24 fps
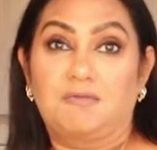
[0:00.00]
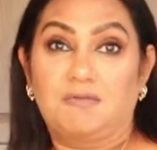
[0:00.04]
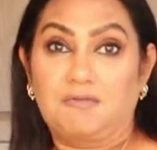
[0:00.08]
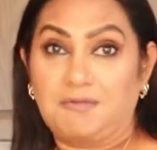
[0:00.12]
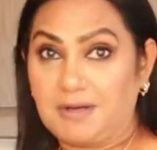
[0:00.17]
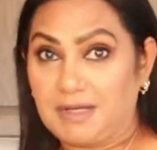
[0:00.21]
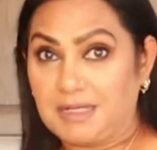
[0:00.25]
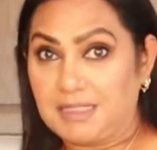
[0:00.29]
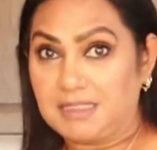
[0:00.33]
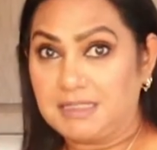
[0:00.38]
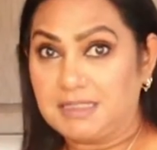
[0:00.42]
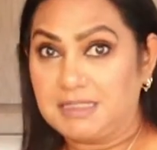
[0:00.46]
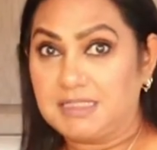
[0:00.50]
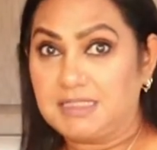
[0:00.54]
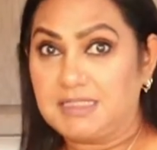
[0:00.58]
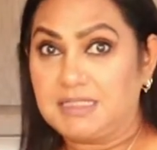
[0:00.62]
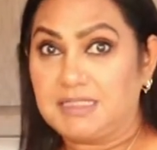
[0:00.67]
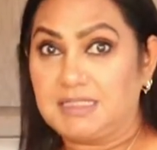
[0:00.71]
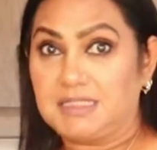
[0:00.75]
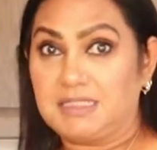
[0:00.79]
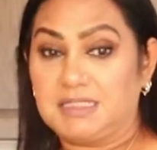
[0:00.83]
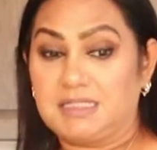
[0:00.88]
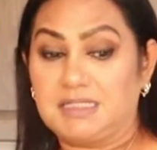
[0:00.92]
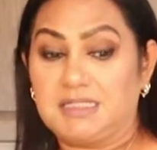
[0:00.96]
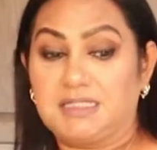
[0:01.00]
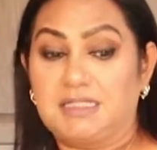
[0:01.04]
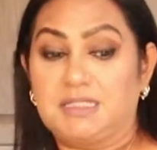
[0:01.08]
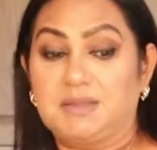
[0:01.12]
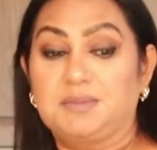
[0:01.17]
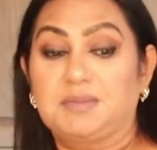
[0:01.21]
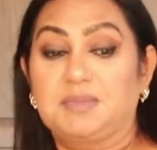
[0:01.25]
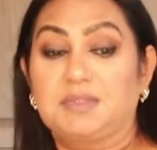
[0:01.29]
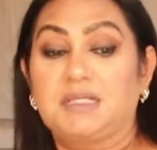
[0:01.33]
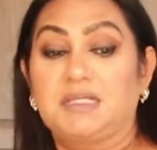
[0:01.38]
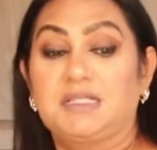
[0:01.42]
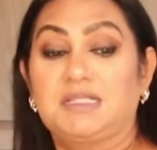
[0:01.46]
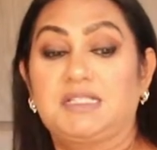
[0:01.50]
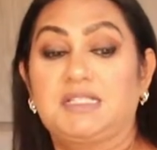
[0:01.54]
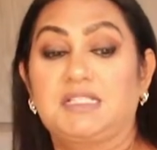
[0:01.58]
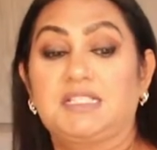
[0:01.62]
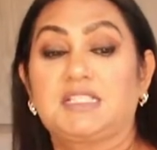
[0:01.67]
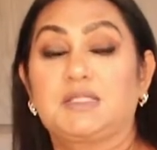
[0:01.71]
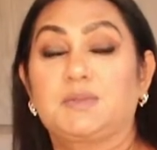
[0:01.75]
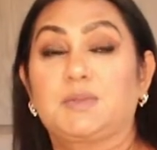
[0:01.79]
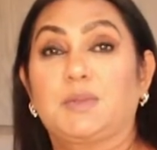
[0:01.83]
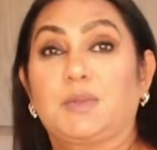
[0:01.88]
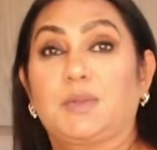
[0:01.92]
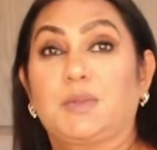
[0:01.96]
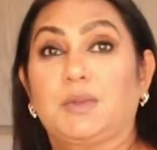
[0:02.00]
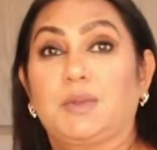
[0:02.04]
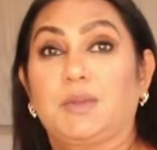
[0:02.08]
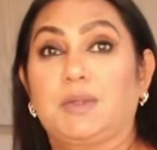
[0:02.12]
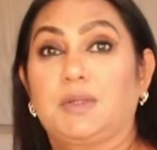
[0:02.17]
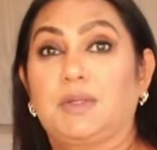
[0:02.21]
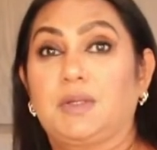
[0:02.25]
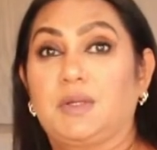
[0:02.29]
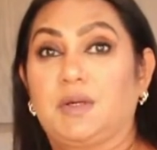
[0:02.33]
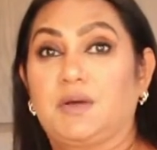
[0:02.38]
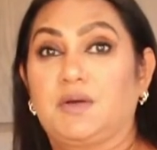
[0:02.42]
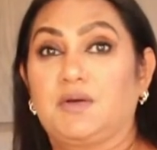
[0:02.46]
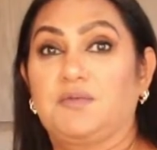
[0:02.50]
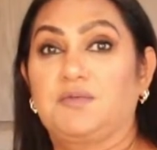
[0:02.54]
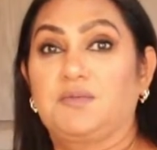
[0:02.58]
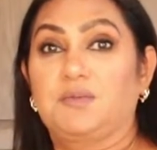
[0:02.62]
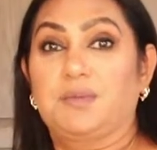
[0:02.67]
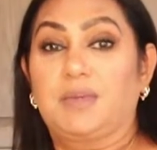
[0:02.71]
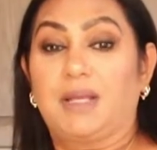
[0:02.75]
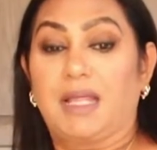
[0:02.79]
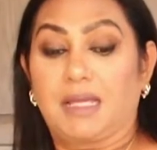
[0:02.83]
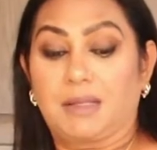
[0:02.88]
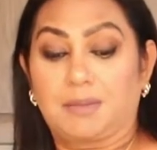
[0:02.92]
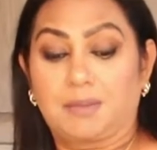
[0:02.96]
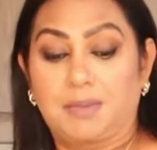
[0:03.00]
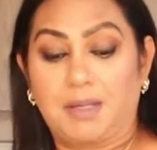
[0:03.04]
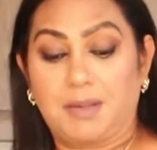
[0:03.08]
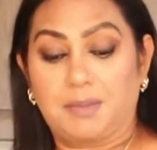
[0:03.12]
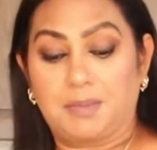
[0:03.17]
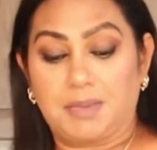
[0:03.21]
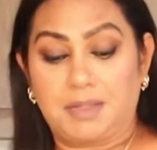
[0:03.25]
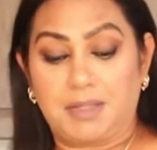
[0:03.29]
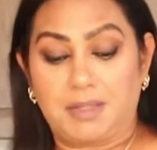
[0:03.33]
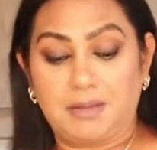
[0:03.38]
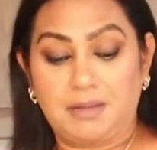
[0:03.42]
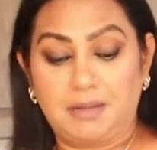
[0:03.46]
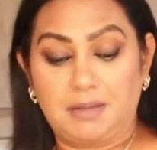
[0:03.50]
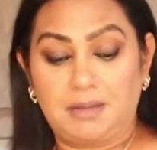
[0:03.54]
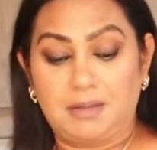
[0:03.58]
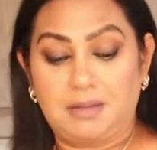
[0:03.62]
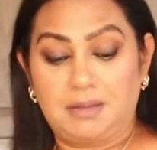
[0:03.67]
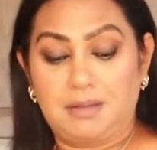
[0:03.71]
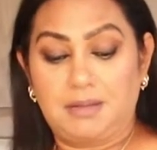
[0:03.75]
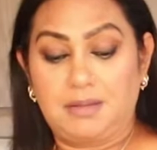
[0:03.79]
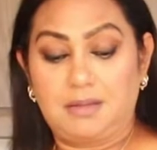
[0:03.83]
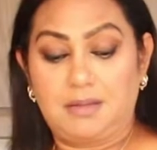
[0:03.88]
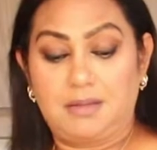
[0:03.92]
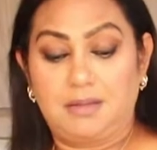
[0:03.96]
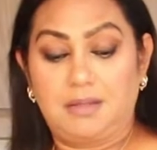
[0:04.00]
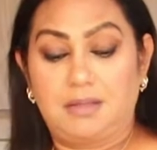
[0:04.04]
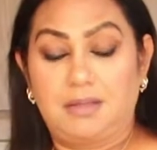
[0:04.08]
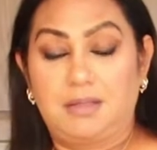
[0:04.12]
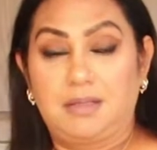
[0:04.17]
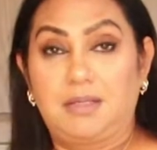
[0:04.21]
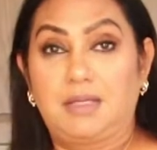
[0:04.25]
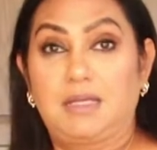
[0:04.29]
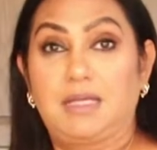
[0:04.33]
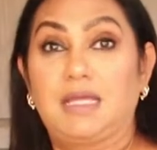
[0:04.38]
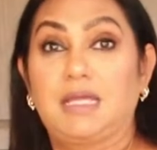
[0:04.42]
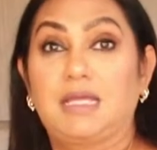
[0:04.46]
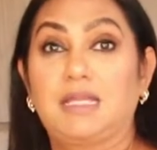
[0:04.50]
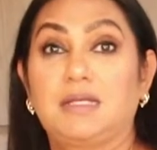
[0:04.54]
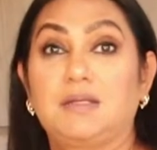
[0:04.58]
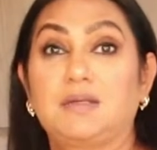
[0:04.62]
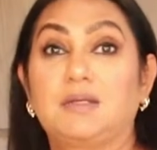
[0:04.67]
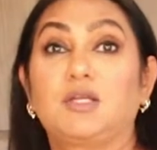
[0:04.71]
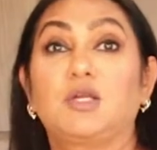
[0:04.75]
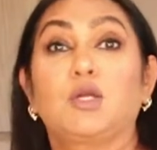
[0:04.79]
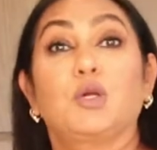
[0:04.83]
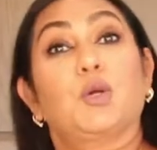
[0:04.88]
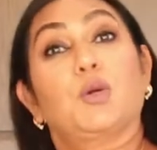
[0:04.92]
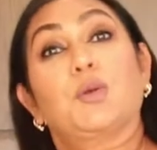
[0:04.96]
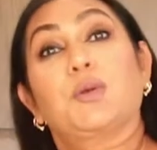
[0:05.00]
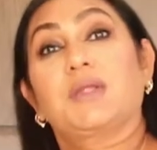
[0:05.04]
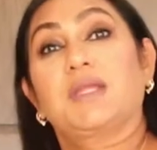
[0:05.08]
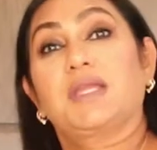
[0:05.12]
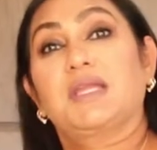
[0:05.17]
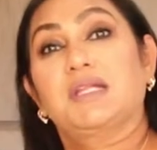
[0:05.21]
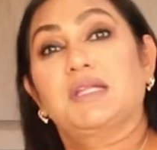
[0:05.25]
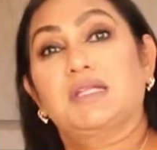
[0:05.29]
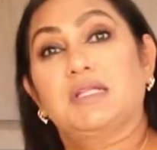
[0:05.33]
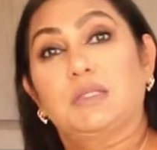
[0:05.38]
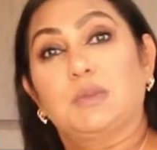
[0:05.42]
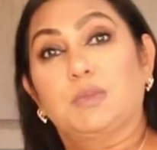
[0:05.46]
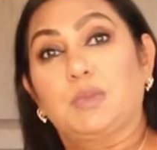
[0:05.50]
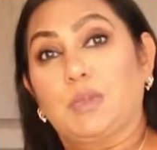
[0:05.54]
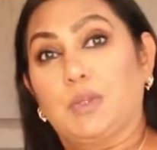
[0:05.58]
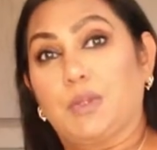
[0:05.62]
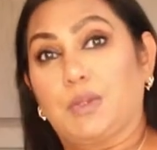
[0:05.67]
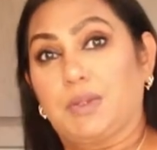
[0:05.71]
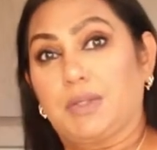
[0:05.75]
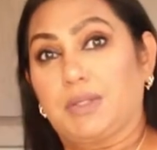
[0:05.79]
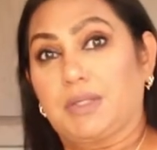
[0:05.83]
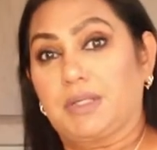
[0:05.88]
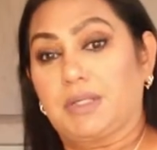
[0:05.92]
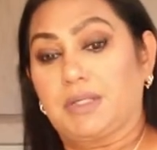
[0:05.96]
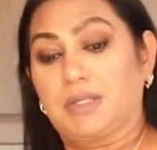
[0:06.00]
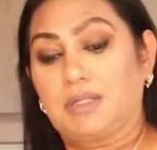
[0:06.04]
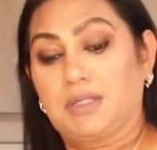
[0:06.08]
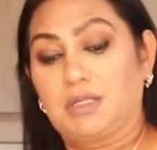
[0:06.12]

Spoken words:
1 teaspoon of black pepper, and coriander powder.